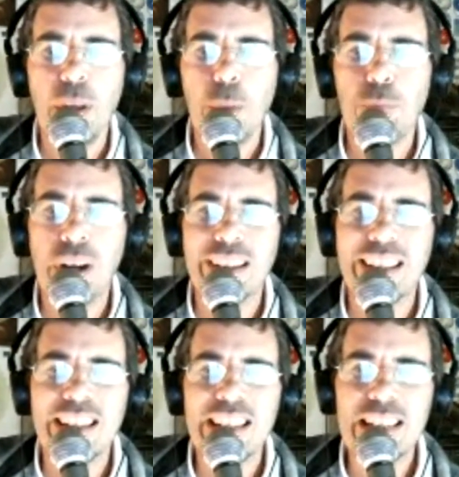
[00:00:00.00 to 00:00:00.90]
but it
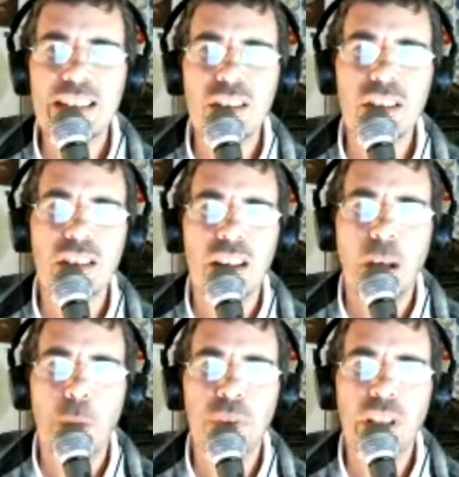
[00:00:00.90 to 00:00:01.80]
is a
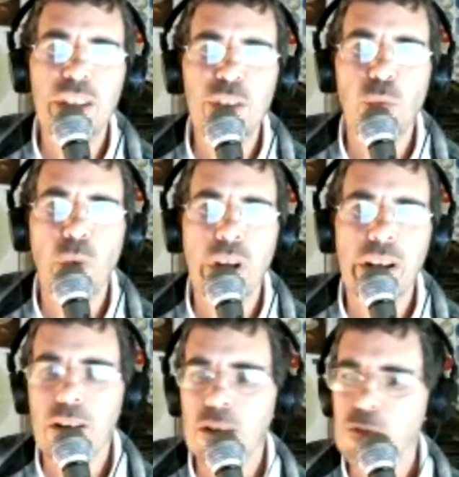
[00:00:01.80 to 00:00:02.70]
place where